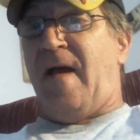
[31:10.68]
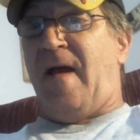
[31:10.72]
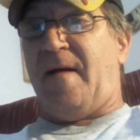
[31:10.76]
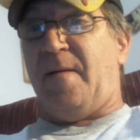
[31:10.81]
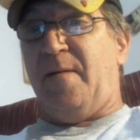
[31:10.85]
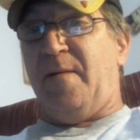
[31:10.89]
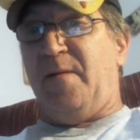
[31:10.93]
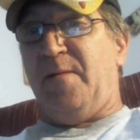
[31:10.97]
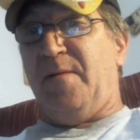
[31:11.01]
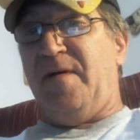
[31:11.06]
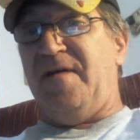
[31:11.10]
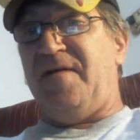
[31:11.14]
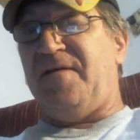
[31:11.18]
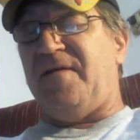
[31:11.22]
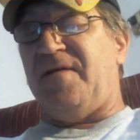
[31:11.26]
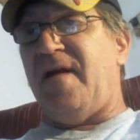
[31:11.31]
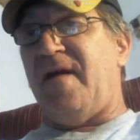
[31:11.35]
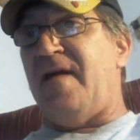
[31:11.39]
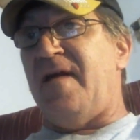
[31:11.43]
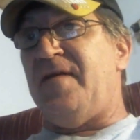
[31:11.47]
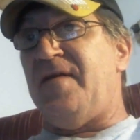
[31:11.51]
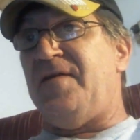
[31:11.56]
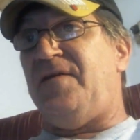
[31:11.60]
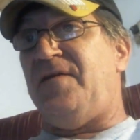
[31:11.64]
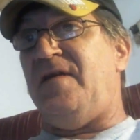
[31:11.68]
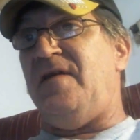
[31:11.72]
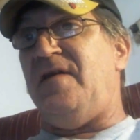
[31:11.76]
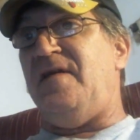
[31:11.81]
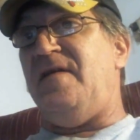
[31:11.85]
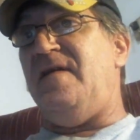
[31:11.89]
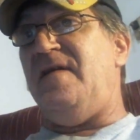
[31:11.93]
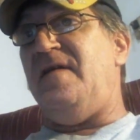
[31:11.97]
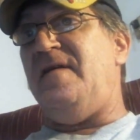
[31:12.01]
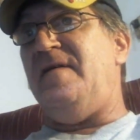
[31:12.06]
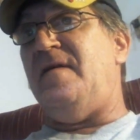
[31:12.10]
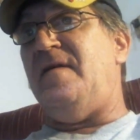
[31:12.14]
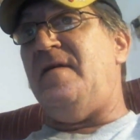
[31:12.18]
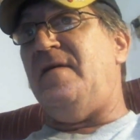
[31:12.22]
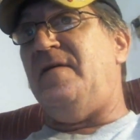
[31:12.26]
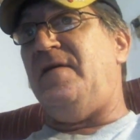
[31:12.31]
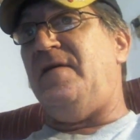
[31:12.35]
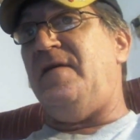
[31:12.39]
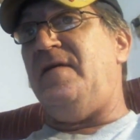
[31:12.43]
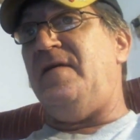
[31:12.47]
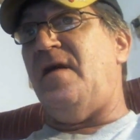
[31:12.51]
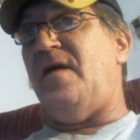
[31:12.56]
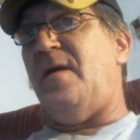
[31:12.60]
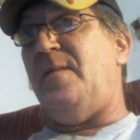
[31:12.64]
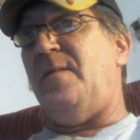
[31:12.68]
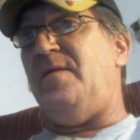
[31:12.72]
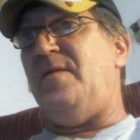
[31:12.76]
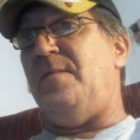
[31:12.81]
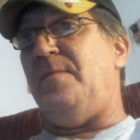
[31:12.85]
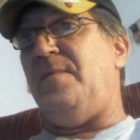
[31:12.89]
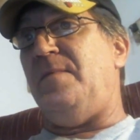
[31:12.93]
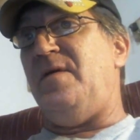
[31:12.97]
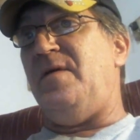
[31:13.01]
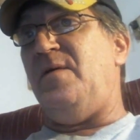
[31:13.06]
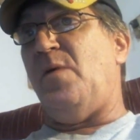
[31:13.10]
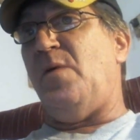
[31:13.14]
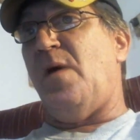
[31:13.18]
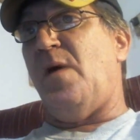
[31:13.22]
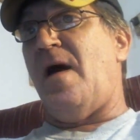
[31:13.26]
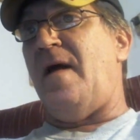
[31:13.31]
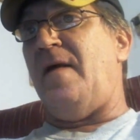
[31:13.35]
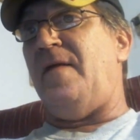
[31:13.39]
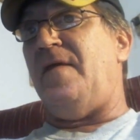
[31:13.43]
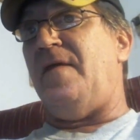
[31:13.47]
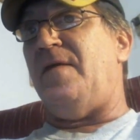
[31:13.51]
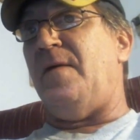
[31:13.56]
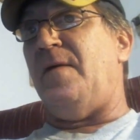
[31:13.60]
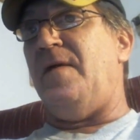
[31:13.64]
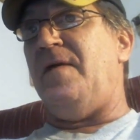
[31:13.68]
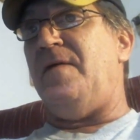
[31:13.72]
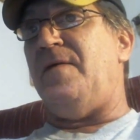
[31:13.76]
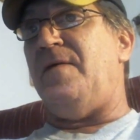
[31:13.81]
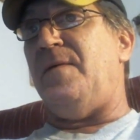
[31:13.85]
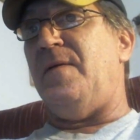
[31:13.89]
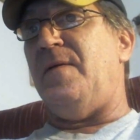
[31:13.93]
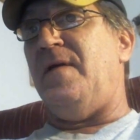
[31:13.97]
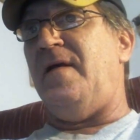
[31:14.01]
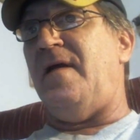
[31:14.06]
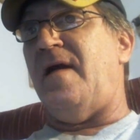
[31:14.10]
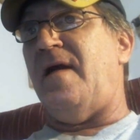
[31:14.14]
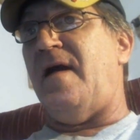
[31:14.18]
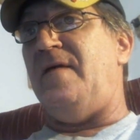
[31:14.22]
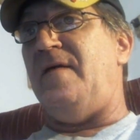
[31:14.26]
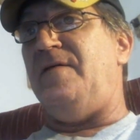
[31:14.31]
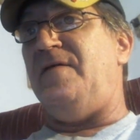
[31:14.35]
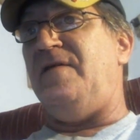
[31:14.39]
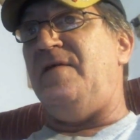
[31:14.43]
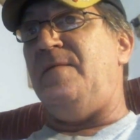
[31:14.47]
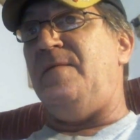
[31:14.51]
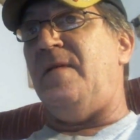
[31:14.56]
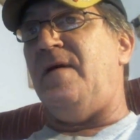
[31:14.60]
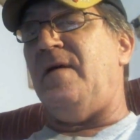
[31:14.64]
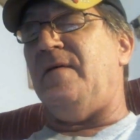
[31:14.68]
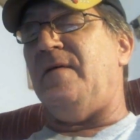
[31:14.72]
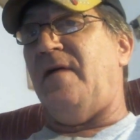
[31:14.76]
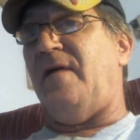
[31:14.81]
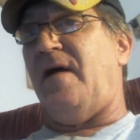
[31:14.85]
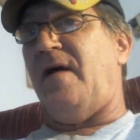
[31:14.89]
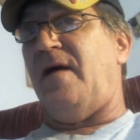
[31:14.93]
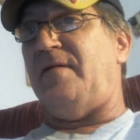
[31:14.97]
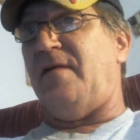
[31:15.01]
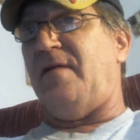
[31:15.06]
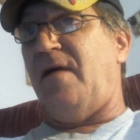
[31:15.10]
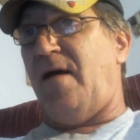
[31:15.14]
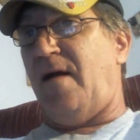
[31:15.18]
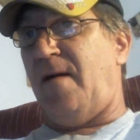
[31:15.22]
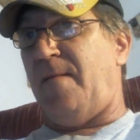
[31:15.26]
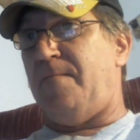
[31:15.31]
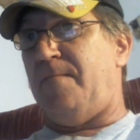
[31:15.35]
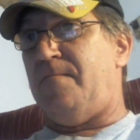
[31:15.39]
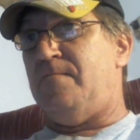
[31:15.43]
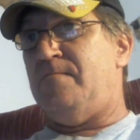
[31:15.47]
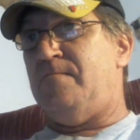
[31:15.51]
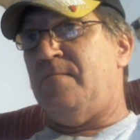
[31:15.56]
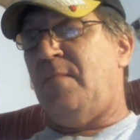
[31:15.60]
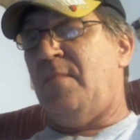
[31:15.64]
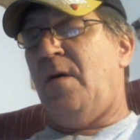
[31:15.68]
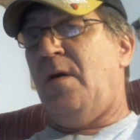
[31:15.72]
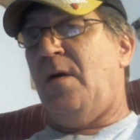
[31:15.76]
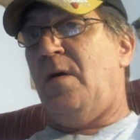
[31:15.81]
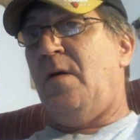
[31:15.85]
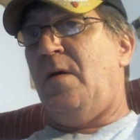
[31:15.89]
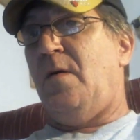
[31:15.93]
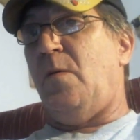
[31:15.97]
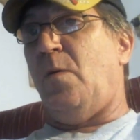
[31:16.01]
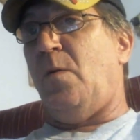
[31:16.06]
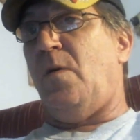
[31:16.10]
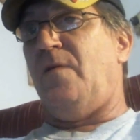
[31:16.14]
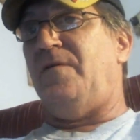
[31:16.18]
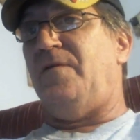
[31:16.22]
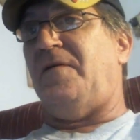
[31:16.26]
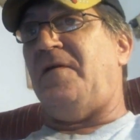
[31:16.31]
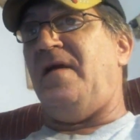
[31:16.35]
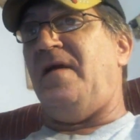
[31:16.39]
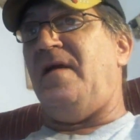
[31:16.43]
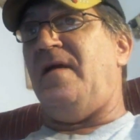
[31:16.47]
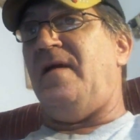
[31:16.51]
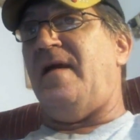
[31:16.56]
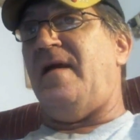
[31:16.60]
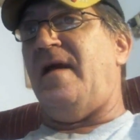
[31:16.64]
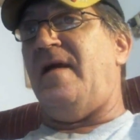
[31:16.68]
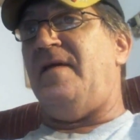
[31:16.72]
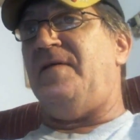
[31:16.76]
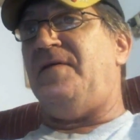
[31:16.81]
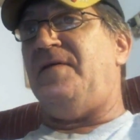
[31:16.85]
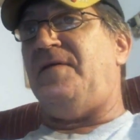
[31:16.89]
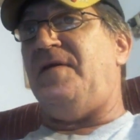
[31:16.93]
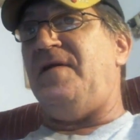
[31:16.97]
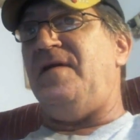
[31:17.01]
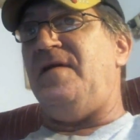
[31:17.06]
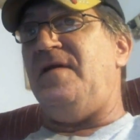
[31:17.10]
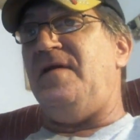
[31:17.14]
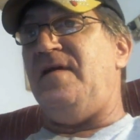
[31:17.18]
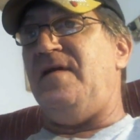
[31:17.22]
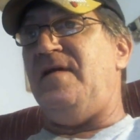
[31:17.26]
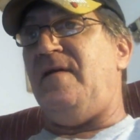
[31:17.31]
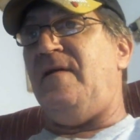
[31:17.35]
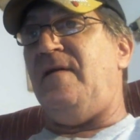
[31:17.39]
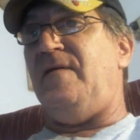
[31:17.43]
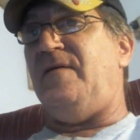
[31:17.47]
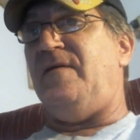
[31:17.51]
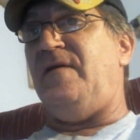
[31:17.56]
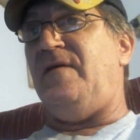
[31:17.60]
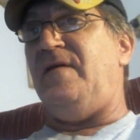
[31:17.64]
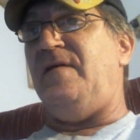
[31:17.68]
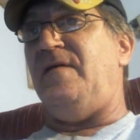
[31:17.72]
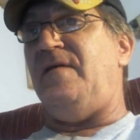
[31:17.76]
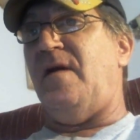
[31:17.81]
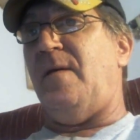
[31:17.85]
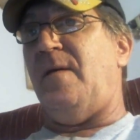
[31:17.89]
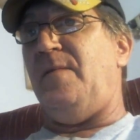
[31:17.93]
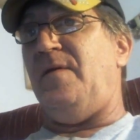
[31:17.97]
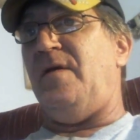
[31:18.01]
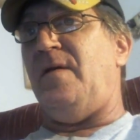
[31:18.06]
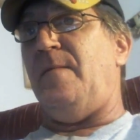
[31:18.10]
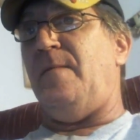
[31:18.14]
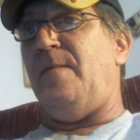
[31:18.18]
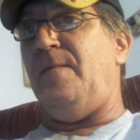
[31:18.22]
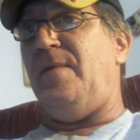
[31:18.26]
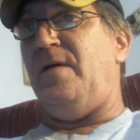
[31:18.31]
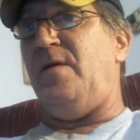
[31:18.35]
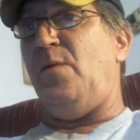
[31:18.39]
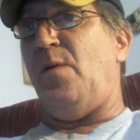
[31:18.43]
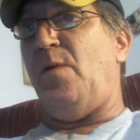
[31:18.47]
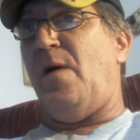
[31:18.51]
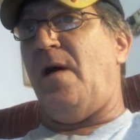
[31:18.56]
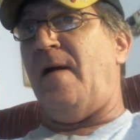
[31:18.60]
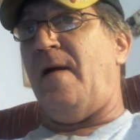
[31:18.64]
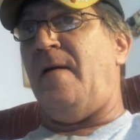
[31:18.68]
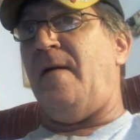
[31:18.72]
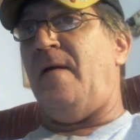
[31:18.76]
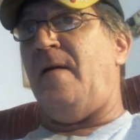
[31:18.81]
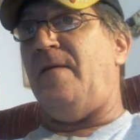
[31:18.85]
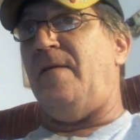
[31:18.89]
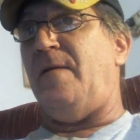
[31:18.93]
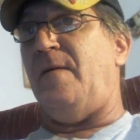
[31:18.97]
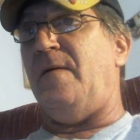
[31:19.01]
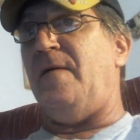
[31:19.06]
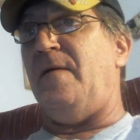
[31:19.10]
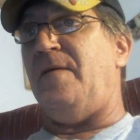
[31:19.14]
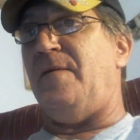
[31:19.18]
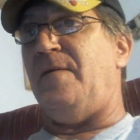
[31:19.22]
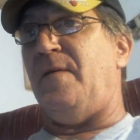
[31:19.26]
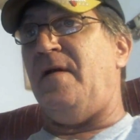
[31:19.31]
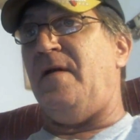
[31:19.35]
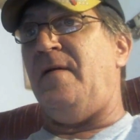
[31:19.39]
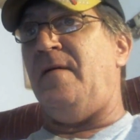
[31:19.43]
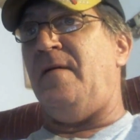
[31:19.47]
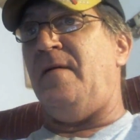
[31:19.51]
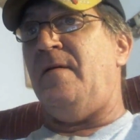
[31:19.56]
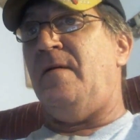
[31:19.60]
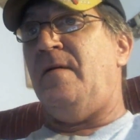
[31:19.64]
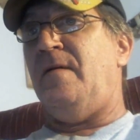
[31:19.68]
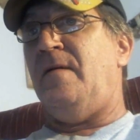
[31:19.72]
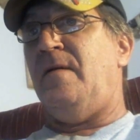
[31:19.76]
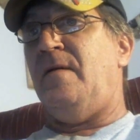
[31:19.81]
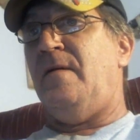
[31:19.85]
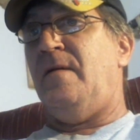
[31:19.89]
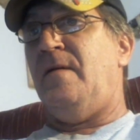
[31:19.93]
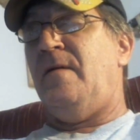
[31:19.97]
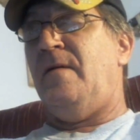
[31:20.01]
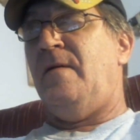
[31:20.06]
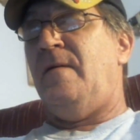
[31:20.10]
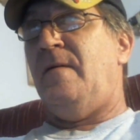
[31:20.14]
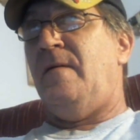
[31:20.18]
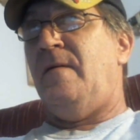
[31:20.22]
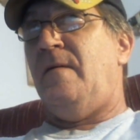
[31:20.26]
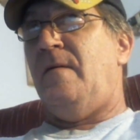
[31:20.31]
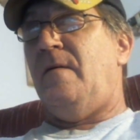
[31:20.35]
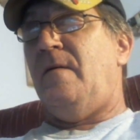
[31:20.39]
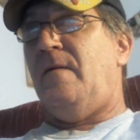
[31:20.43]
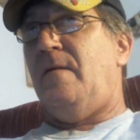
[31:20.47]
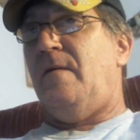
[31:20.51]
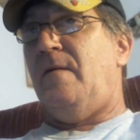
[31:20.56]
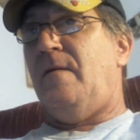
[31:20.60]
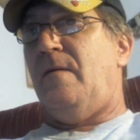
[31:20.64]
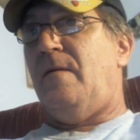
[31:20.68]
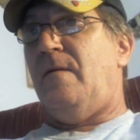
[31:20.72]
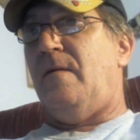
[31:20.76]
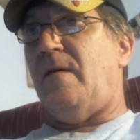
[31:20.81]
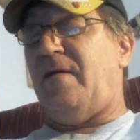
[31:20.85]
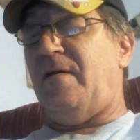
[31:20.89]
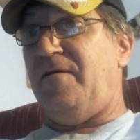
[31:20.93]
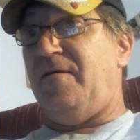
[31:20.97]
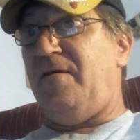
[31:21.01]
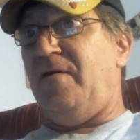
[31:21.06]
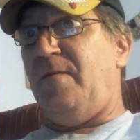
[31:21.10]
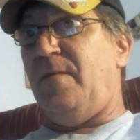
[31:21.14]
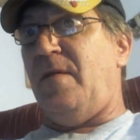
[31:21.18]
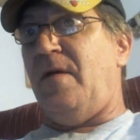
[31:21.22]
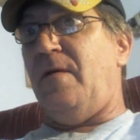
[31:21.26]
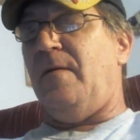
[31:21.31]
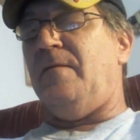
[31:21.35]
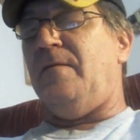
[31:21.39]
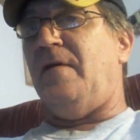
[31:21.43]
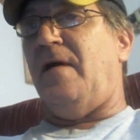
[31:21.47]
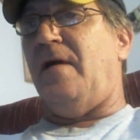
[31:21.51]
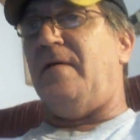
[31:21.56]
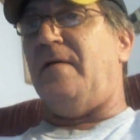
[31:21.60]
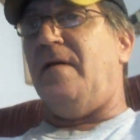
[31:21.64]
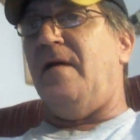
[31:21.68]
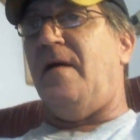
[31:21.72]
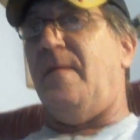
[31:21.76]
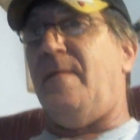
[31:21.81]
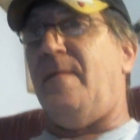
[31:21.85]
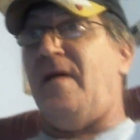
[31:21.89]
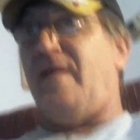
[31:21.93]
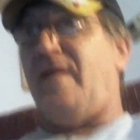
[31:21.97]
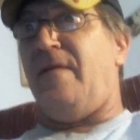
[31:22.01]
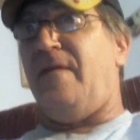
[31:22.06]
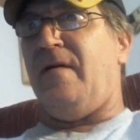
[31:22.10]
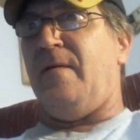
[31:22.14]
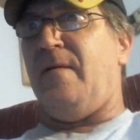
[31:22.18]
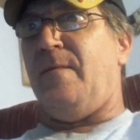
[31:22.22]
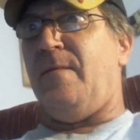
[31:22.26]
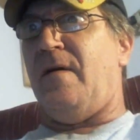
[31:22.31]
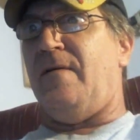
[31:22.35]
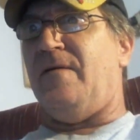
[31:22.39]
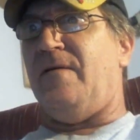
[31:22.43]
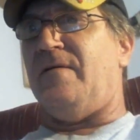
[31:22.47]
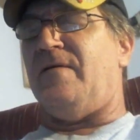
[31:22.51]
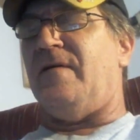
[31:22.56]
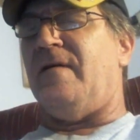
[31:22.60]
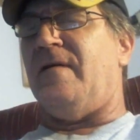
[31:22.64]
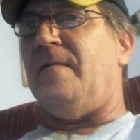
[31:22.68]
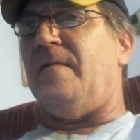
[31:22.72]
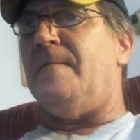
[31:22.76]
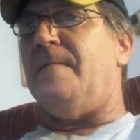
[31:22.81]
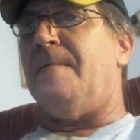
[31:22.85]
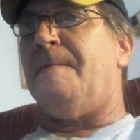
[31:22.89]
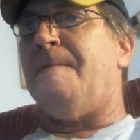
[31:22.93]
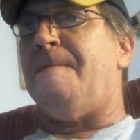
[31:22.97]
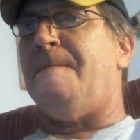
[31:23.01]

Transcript: I can be reached at stecwby33@gmail.com. Once again, stecwby33@gmail.com. I had to think about it for a second.